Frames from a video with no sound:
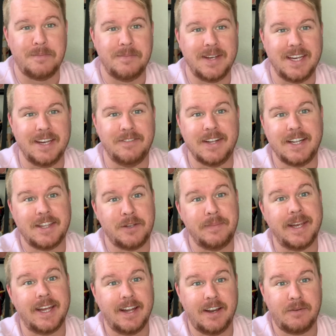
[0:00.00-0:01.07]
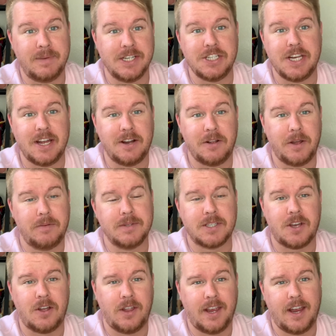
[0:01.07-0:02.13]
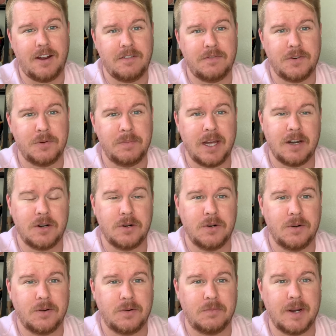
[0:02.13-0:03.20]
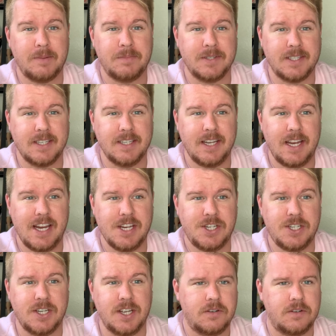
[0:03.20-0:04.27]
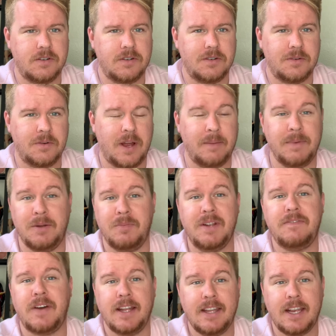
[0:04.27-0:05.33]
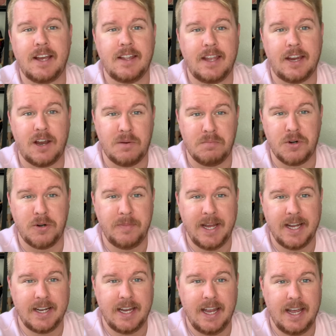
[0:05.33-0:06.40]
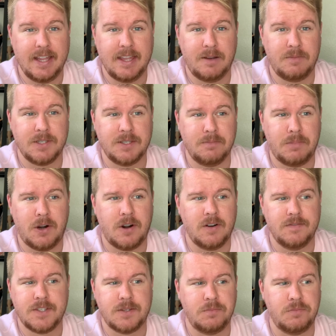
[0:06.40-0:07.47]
Even at the beginning of my channel, I was calling out for better representation. I mean, we finally got like a Merman Ken that wasn't part of some